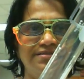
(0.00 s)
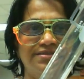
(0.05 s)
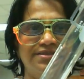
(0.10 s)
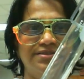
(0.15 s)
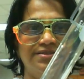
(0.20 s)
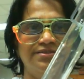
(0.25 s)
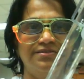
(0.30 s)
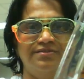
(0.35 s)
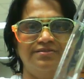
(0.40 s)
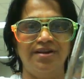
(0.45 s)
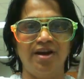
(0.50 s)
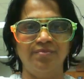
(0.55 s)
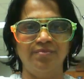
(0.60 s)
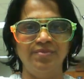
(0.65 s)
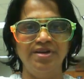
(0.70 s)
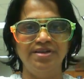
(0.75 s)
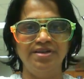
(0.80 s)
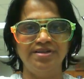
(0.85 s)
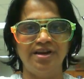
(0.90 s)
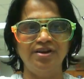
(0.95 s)
So let
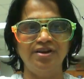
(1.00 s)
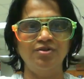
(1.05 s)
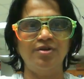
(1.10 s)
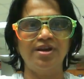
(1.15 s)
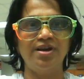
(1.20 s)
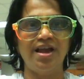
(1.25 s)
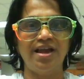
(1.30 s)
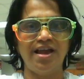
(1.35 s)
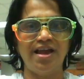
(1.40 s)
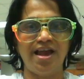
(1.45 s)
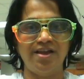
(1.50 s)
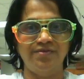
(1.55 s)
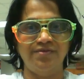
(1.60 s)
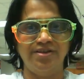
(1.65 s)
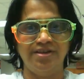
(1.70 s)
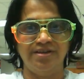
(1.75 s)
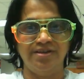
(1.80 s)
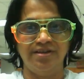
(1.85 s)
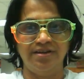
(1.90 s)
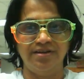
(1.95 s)
me tell you what I have
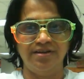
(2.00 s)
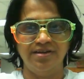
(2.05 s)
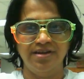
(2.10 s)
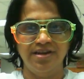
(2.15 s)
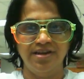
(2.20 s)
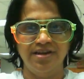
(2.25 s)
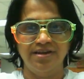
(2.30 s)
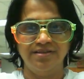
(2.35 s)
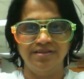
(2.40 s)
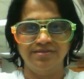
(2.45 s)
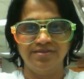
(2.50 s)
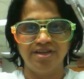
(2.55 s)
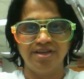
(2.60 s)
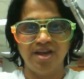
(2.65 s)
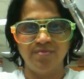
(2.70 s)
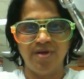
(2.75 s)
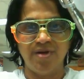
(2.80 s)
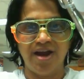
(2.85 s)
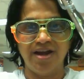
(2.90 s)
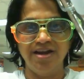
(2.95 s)
here. So
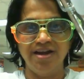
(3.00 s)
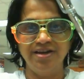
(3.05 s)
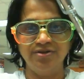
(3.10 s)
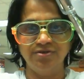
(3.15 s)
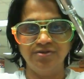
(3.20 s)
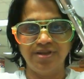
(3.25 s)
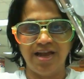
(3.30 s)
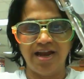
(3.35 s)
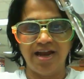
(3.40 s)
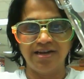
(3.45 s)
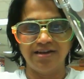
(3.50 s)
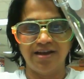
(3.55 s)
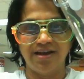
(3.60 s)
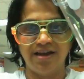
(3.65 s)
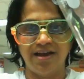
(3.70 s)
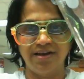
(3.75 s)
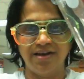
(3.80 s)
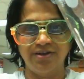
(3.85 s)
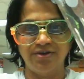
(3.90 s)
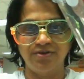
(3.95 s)
I'm adding to that
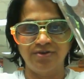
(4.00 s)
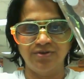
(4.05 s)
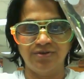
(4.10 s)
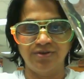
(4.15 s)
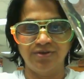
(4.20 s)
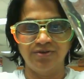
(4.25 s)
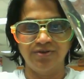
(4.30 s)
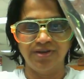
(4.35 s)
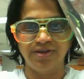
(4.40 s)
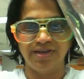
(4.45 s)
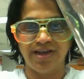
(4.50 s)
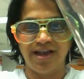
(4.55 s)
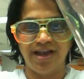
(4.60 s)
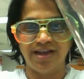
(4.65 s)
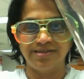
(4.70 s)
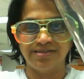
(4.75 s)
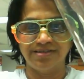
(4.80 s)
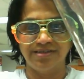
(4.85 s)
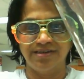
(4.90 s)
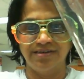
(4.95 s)
hydrochloric
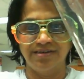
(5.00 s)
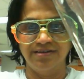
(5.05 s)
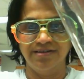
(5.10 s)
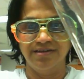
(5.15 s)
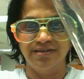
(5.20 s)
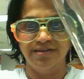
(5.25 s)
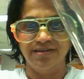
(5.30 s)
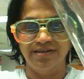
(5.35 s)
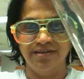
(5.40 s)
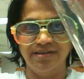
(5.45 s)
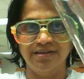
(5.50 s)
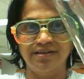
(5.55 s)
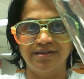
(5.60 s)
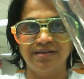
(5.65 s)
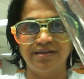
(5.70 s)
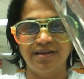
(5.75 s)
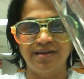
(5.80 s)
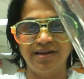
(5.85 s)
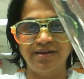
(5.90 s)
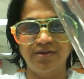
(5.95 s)
acid,
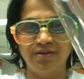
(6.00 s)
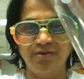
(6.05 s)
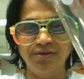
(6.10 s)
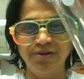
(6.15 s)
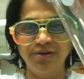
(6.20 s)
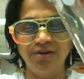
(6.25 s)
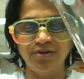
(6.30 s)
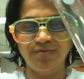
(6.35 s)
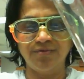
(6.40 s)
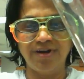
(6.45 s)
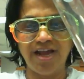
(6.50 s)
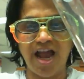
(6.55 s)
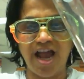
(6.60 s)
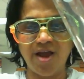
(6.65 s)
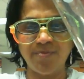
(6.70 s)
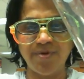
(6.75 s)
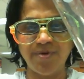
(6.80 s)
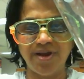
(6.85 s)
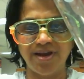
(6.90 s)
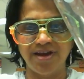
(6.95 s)
and oh, look what
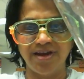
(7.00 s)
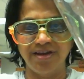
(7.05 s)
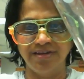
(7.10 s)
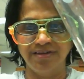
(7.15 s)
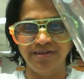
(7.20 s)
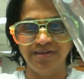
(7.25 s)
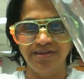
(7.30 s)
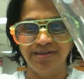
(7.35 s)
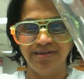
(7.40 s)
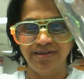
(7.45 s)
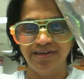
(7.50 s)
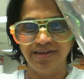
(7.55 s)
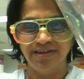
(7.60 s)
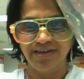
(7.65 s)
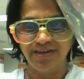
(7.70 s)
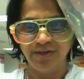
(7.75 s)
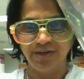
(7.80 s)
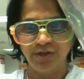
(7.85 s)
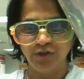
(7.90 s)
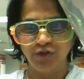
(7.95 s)
happened.
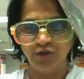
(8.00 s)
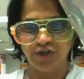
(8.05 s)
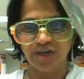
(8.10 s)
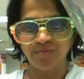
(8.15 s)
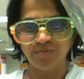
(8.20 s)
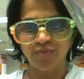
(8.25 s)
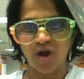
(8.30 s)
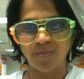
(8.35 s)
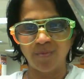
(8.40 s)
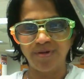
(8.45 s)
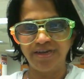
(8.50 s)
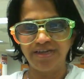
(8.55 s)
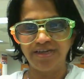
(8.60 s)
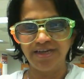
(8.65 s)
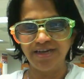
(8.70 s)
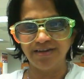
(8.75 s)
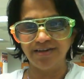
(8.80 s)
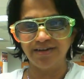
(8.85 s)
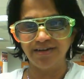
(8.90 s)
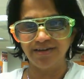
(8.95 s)
You can probably
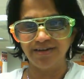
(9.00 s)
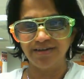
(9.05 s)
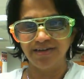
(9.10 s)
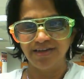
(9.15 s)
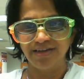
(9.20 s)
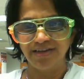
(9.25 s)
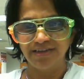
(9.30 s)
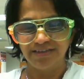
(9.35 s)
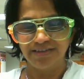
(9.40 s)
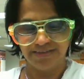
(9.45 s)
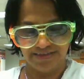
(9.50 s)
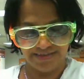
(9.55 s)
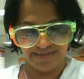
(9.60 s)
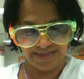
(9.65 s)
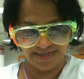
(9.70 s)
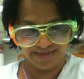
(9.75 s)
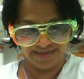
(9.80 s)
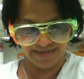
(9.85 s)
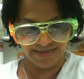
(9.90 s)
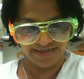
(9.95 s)
hear
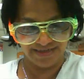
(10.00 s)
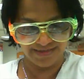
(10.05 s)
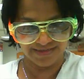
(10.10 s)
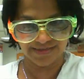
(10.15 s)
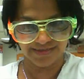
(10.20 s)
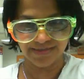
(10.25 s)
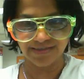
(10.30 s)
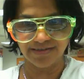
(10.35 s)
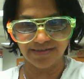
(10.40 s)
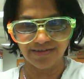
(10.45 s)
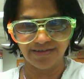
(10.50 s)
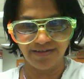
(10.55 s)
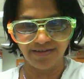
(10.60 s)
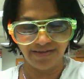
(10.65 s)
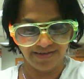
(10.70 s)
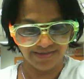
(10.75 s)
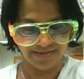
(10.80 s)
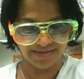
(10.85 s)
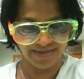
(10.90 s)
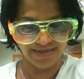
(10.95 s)
there is a
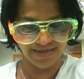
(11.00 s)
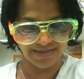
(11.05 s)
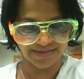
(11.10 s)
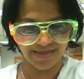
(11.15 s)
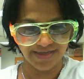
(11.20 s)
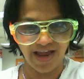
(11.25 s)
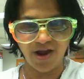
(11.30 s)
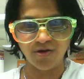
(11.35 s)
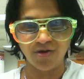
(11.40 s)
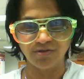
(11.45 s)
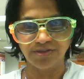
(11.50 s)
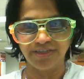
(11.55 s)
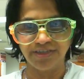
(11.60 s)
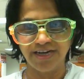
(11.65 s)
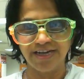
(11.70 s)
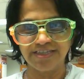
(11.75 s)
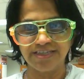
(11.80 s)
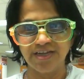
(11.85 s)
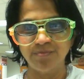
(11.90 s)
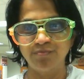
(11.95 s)
hissing sound. There
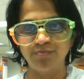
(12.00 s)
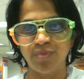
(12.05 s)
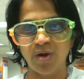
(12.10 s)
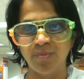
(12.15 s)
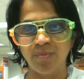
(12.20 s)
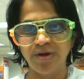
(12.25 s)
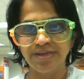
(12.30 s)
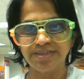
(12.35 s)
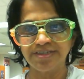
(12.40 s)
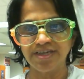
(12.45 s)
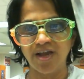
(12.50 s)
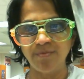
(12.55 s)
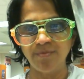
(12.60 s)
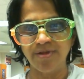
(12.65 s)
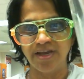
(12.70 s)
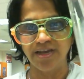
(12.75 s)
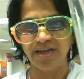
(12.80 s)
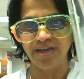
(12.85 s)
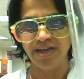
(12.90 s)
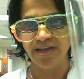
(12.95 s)
are some bubbles
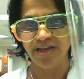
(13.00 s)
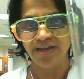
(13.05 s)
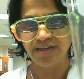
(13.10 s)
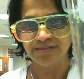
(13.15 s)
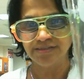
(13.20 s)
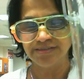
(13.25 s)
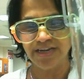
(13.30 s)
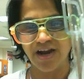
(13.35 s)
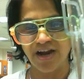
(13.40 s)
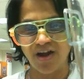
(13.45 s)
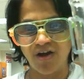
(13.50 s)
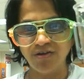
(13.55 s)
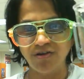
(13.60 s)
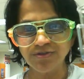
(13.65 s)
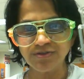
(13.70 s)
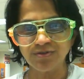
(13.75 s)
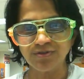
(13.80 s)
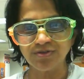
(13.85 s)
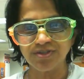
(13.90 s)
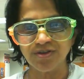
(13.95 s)
coming. There are
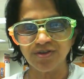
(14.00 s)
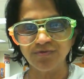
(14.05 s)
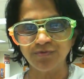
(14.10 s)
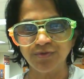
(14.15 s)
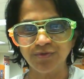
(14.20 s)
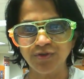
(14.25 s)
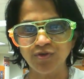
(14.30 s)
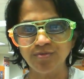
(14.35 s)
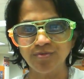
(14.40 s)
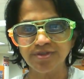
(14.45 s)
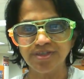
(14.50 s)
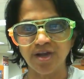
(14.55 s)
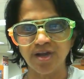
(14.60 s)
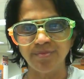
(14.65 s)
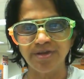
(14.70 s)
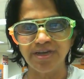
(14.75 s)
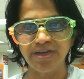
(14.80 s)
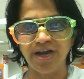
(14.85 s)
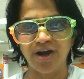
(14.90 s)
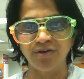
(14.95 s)
also some fumes
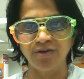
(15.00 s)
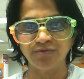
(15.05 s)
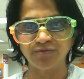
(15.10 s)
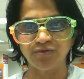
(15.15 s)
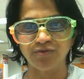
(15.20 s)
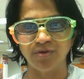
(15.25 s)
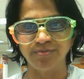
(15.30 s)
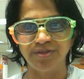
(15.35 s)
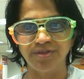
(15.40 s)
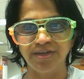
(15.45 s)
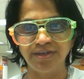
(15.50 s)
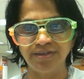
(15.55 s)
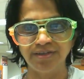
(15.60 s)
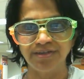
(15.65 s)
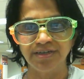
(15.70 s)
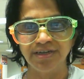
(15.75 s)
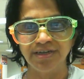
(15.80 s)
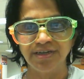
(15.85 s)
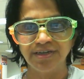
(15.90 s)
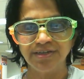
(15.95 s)
coming out from the
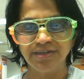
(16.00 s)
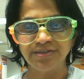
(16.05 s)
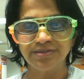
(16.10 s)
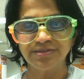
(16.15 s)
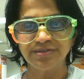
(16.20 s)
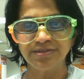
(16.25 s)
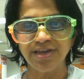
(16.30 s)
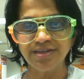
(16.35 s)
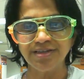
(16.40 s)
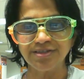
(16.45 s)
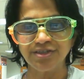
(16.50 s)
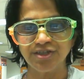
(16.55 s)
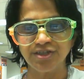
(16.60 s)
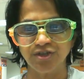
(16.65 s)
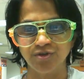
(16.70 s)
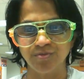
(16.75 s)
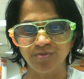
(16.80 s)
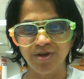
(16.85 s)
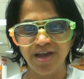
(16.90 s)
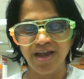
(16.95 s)
test
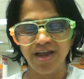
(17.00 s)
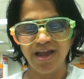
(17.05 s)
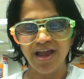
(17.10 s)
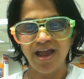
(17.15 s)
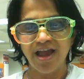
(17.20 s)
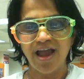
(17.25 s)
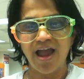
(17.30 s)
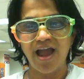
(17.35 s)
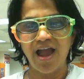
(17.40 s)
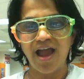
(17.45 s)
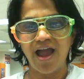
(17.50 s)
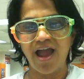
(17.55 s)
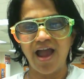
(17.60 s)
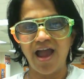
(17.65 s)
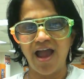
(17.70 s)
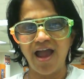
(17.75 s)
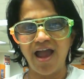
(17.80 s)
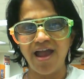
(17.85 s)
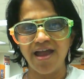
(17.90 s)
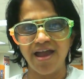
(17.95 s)
tube,
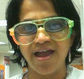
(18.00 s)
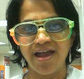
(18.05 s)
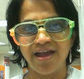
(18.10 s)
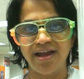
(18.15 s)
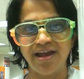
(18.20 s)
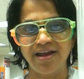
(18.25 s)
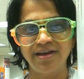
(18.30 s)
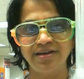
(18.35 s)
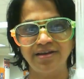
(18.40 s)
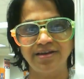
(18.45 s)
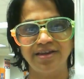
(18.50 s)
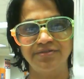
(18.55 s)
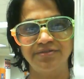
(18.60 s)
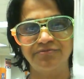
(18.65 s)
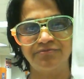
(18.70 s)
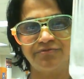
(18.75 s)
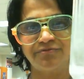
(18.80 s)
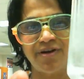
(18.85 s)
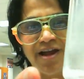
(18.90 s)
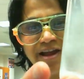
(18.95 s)
and
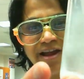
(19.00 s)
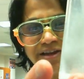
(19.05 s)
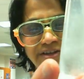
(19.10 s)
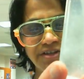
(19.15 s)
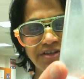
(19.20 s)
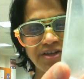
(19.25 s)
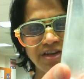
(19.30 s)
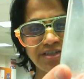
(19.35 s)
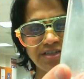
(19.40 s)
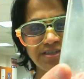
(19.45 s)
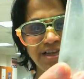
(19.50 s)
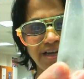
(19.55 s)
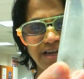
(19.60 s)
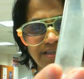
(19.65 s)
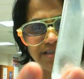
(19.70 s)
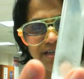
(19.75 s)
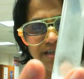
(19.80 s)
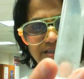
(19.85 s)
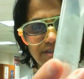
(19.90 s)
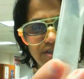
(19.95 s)
if I touch
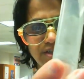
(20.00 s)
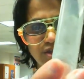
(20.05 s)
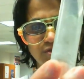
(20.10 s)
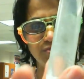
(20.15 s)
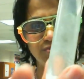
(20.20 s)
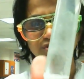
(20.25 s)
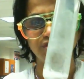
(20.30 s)
that test tube